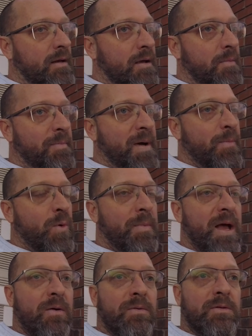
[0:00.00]
come and buy more
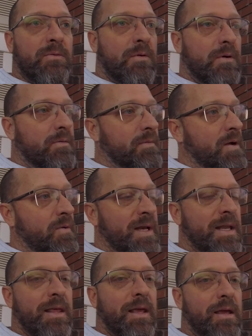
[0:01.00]
mounts, or
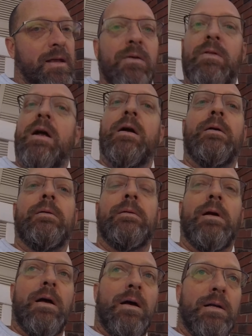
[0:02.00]
anything I can do there,
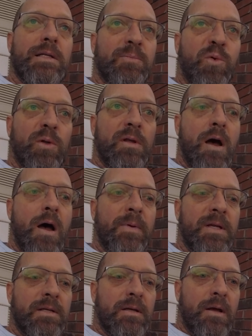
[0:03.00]
support the
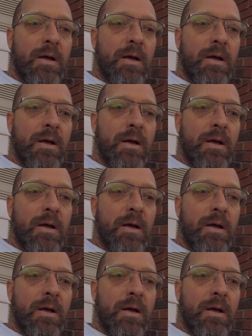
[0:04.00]
hobbies.